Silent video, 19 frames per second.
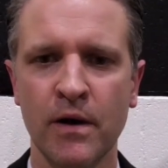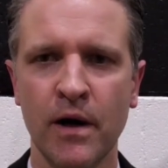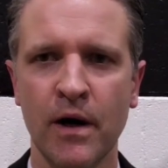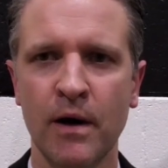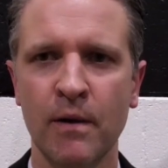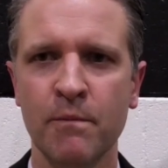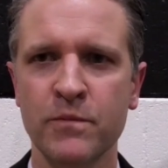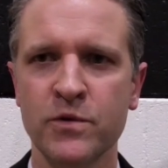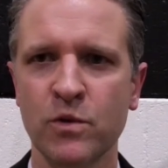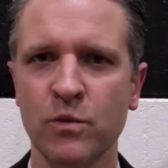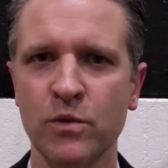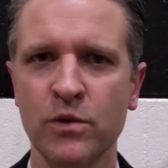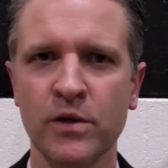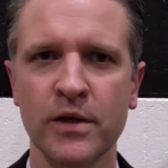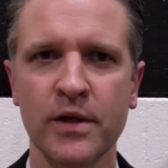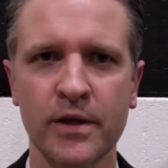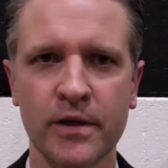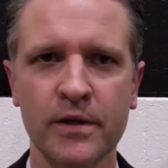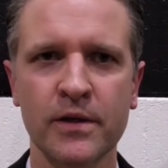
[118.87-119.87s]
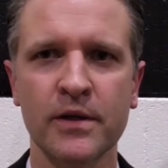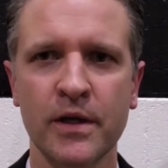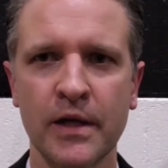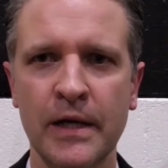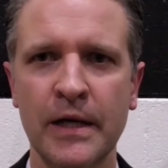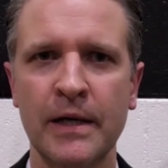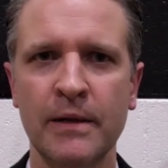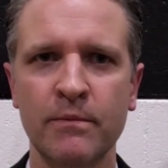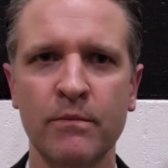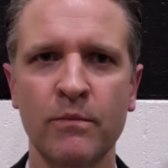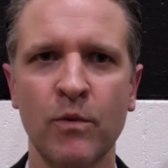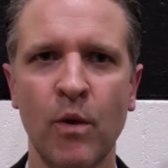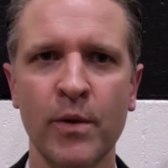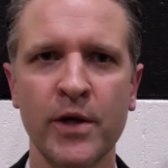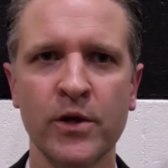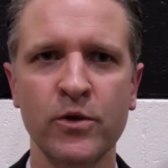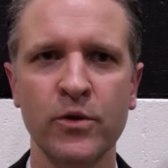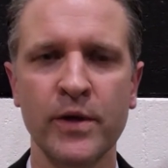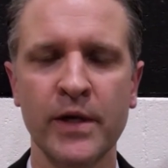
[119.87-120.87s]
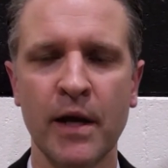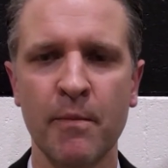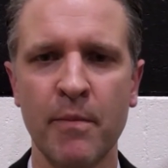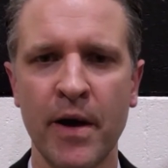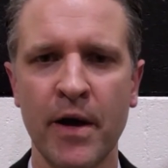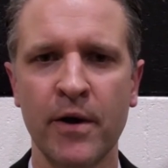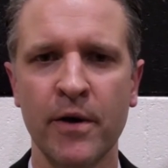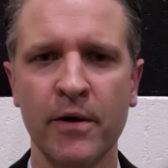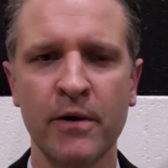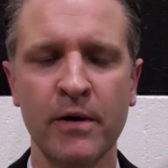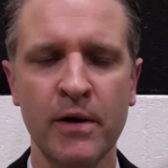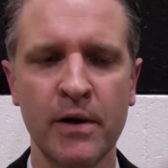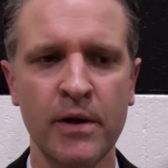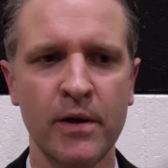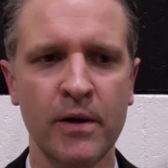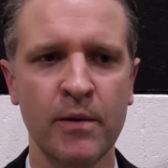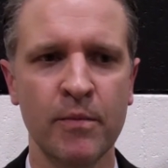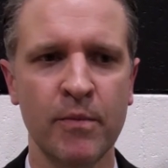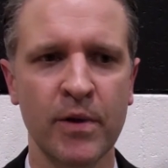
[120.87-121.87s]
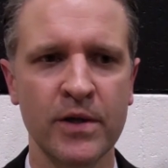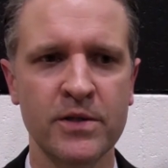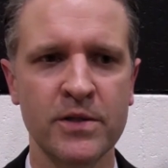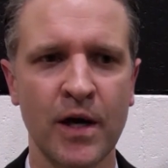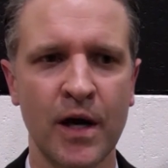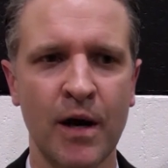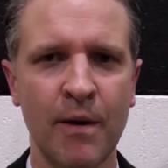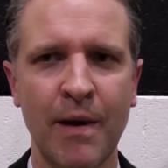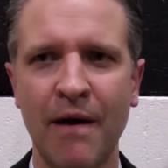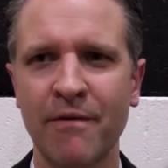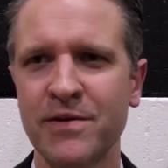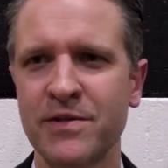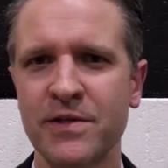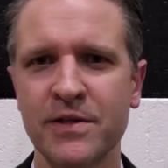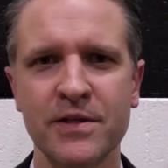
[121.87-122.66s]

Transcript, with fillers: Um, so we look um, what we can do to get better. But um, obviously,